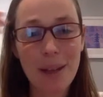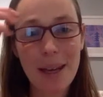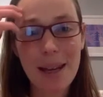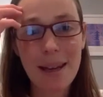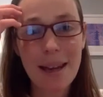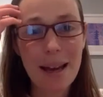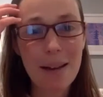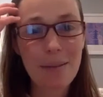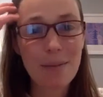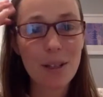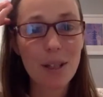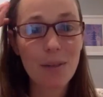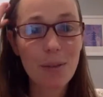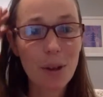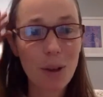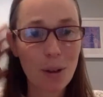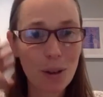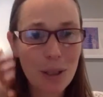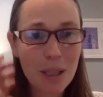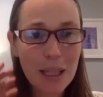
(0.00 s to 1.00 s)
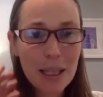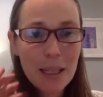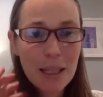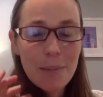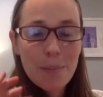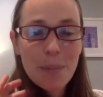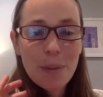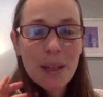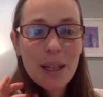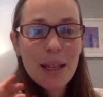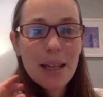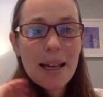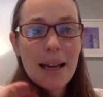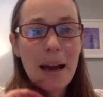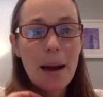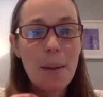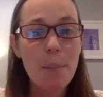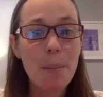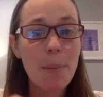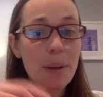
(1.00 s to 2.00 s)
they have difficulty,
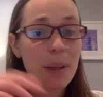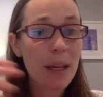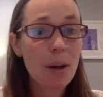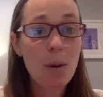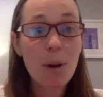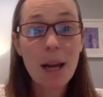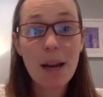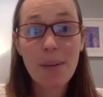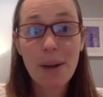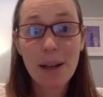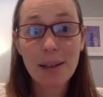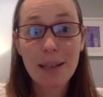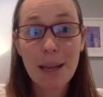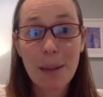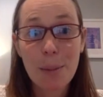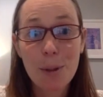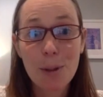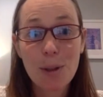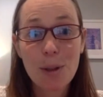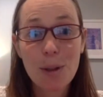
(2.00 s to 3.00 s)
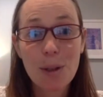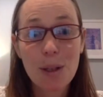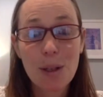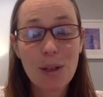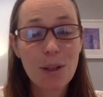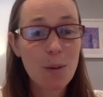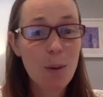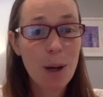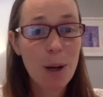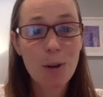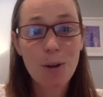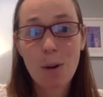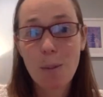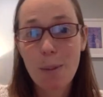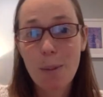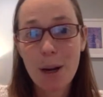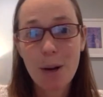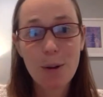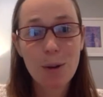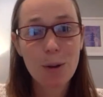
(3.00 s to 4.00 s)
um, but they don't have Alzheimer's disease. So under a
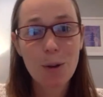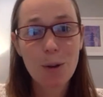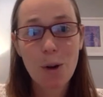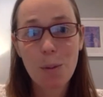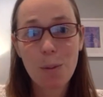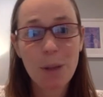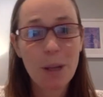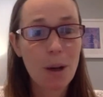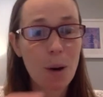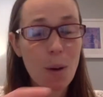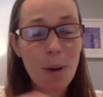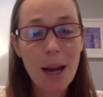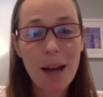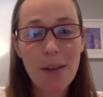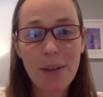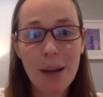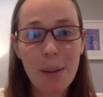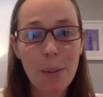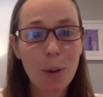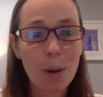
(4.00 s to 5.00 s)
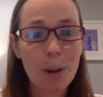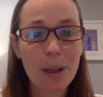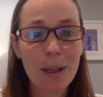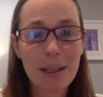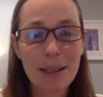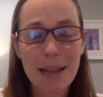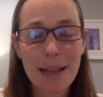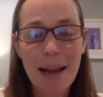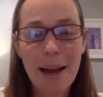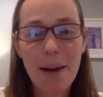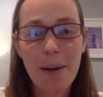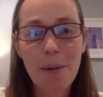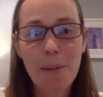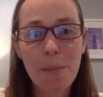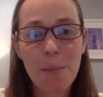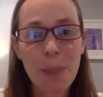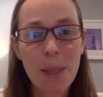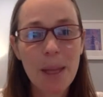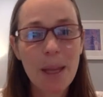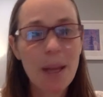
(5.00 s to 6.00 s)
microscope, they don't have amyloid and tau.
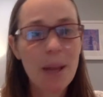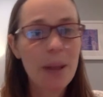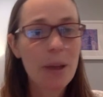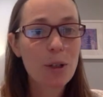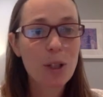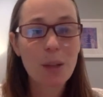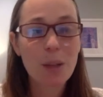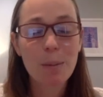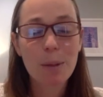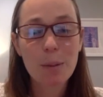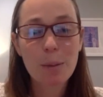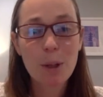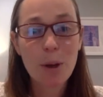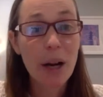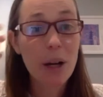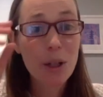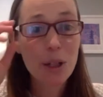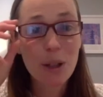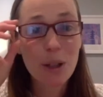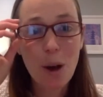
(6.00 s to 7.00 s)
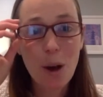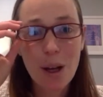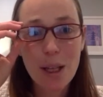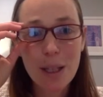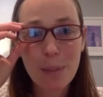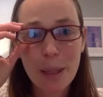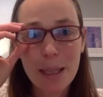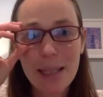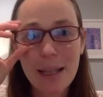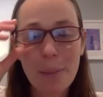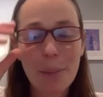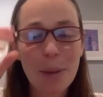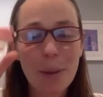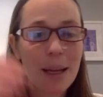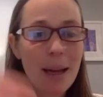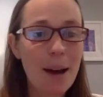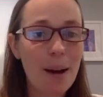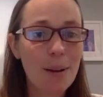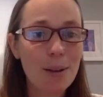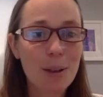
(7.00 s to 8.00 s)
Their symptoms are actually caused by
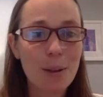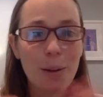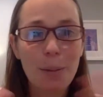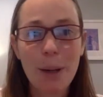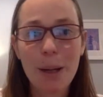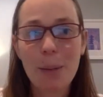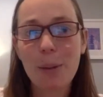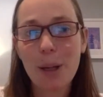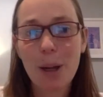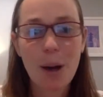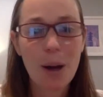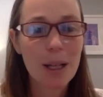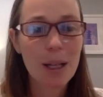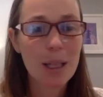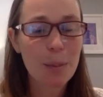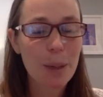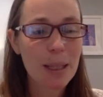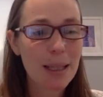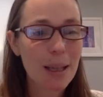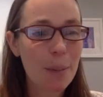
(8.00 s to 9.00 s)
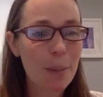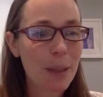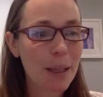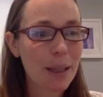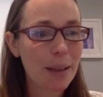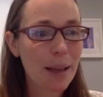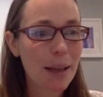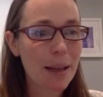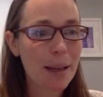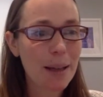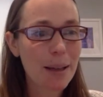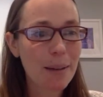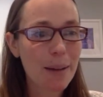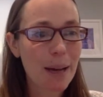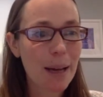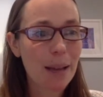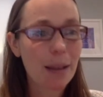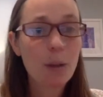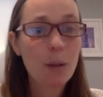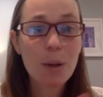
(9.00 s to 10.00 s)
something else. So it might be caused by something like
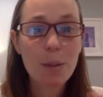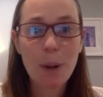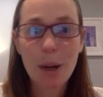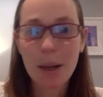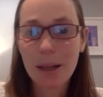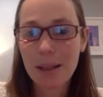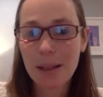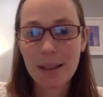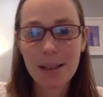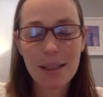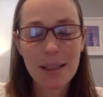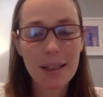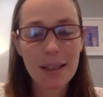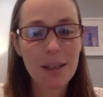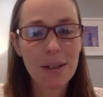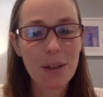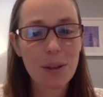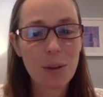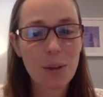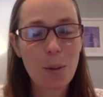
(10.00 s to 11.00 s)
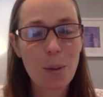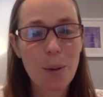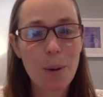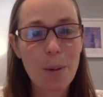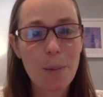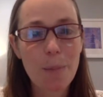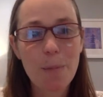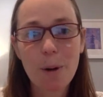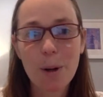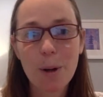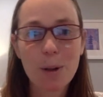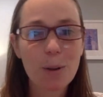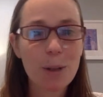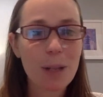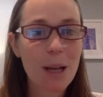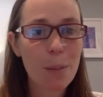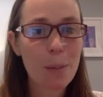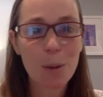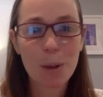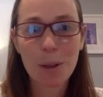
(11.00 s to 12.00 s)
uh, Lewy body disease or
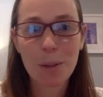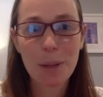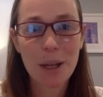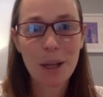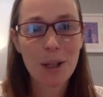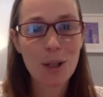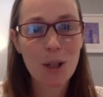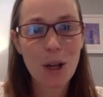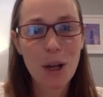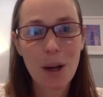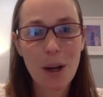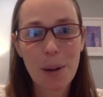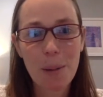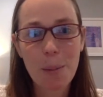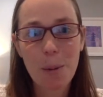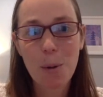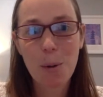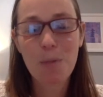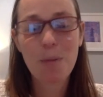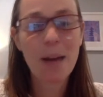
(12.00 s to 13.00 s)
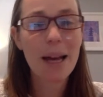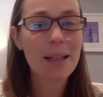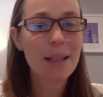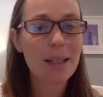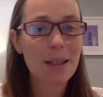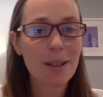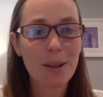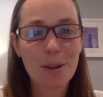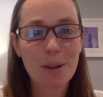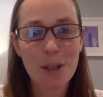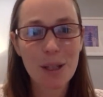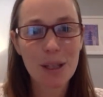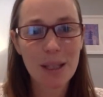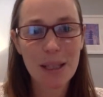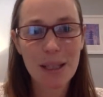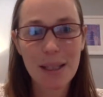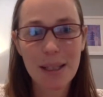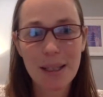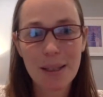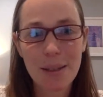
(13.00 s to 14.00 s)
frontotemporal dementia or vascular
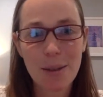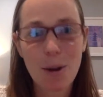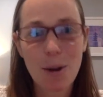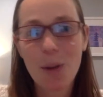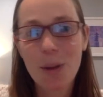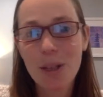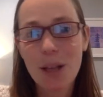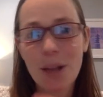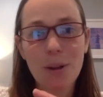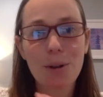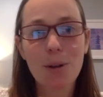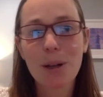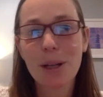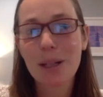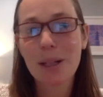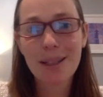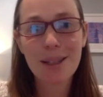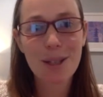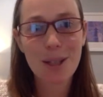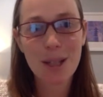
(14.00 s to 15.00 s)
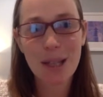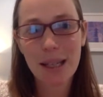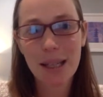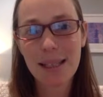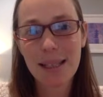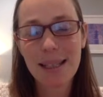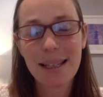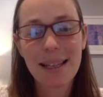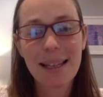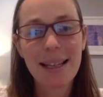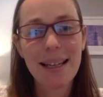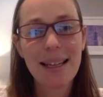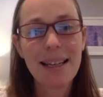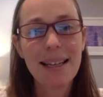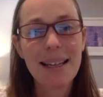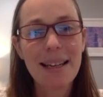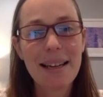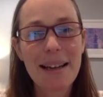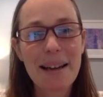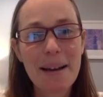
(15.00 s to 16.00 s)
disease. So all these other conditions.
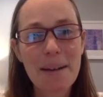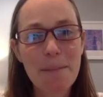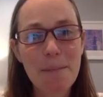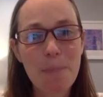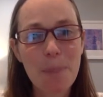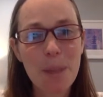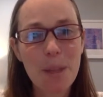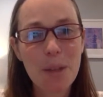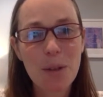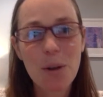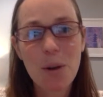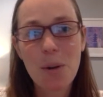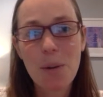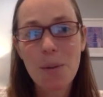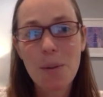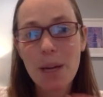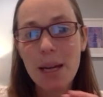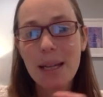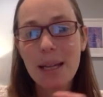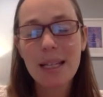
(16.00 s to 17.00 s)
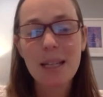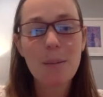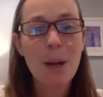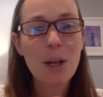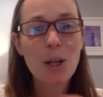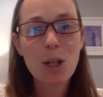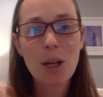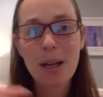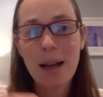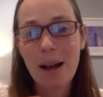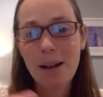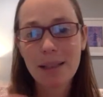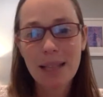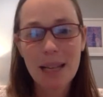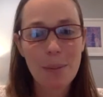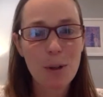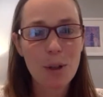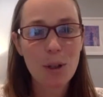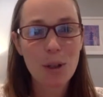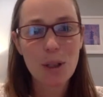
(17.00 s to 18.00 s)
Um, so dementia and
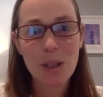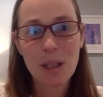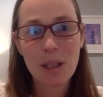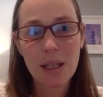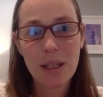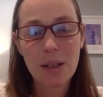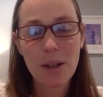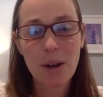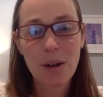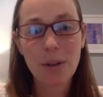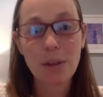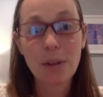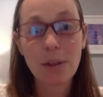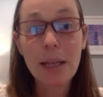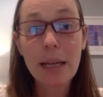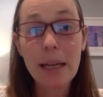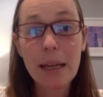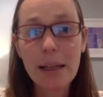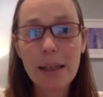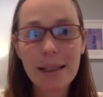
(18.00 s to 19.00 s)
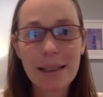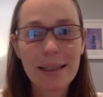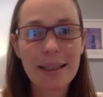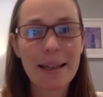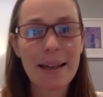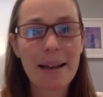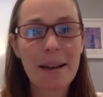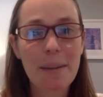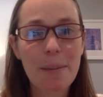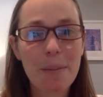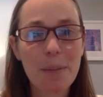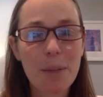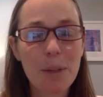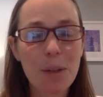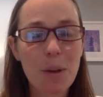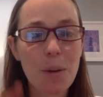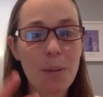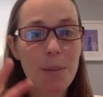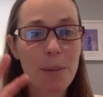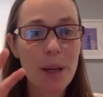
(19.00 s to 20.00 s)
Alzheimer's disease are linked. Um,
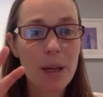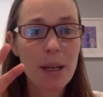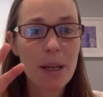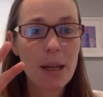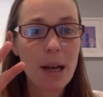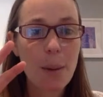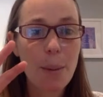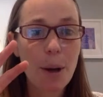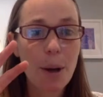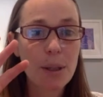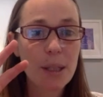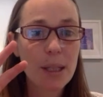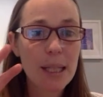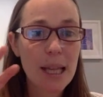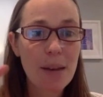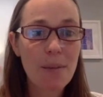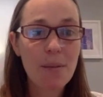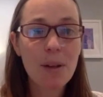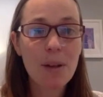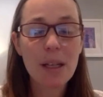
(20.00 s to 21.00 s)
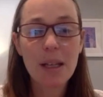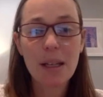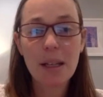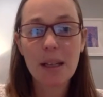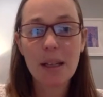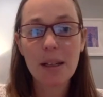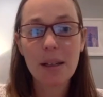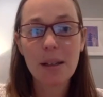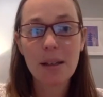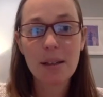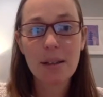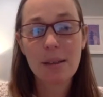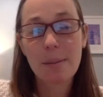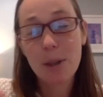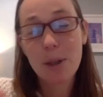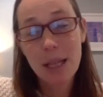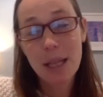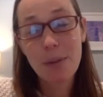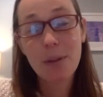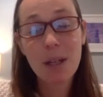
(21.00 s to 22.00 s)
so about 70 to
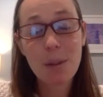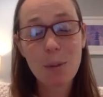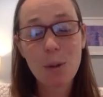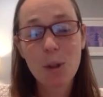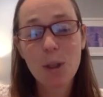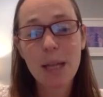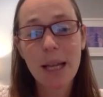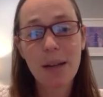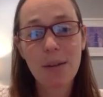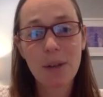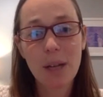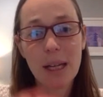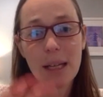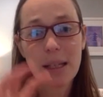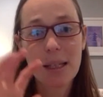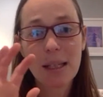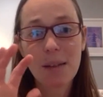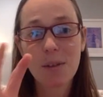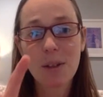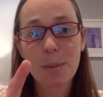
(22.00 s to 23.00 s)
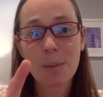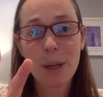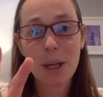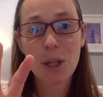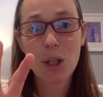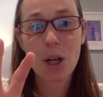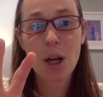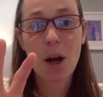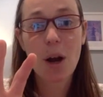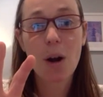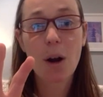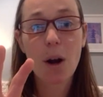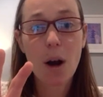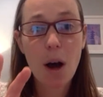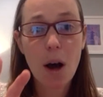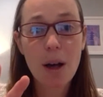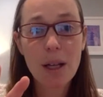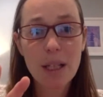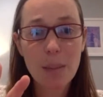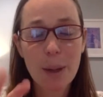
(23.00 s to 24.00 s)
about 70% of cases of dementia are
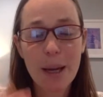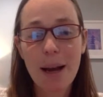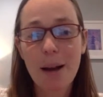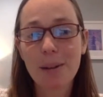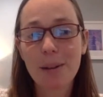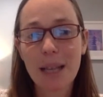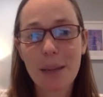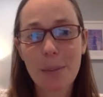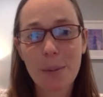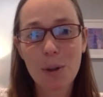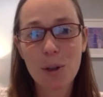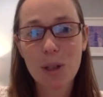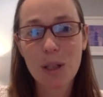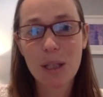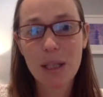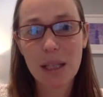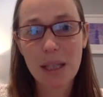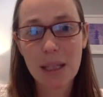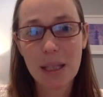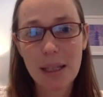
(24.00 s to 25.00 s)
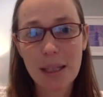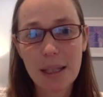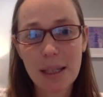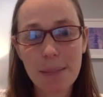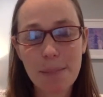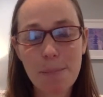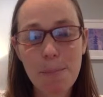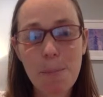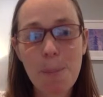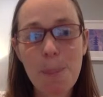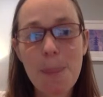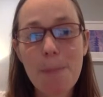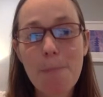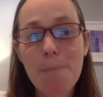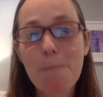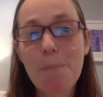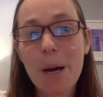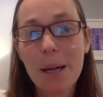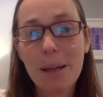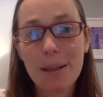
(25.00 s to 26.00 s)
caused by Alzheimer's disease
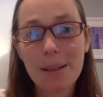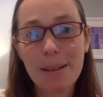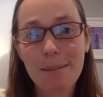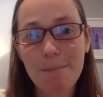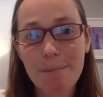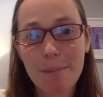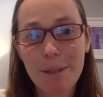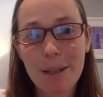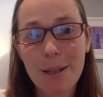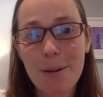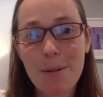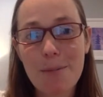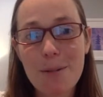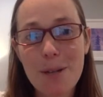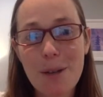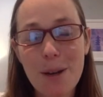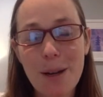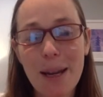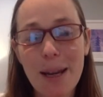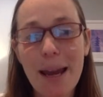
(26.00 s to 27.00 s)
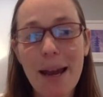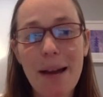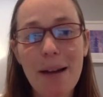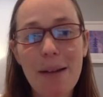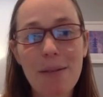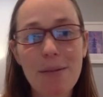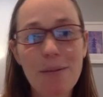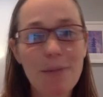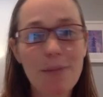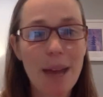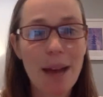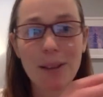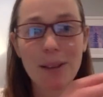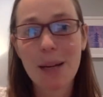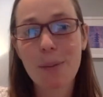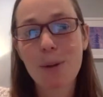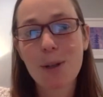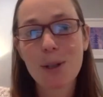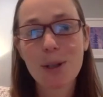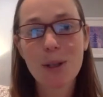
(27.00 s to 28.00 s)
but you know you can have
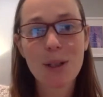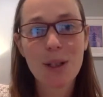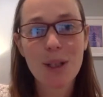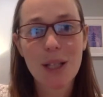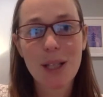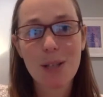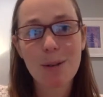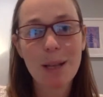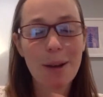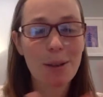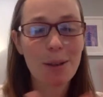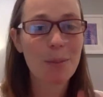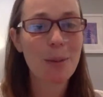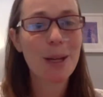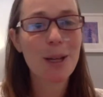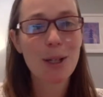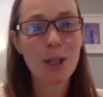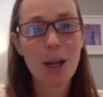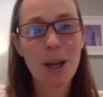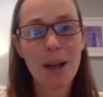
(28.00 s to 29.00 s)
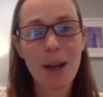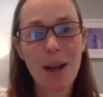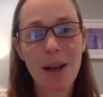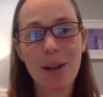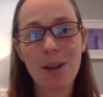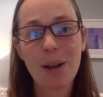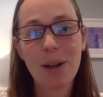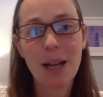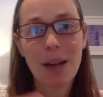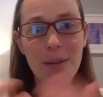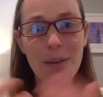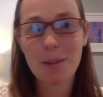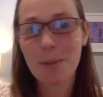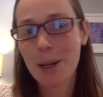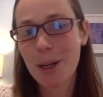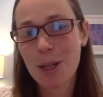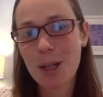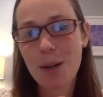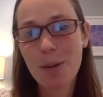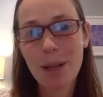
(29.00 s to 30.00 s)
alzheimer's disease without dementia and you can have
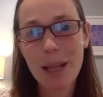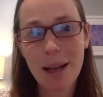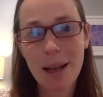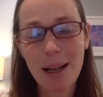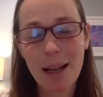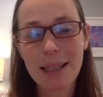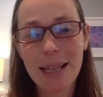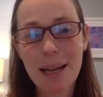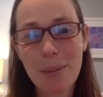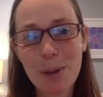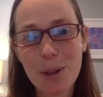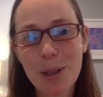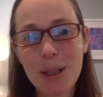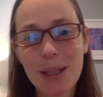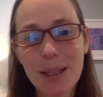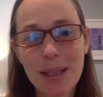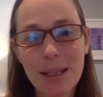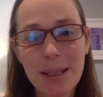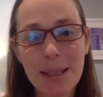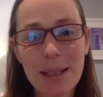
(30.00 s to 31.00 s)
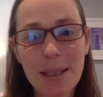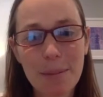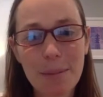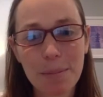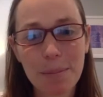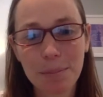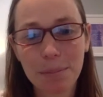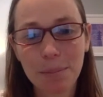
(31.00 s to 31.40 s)
dementia without alzheimer's disease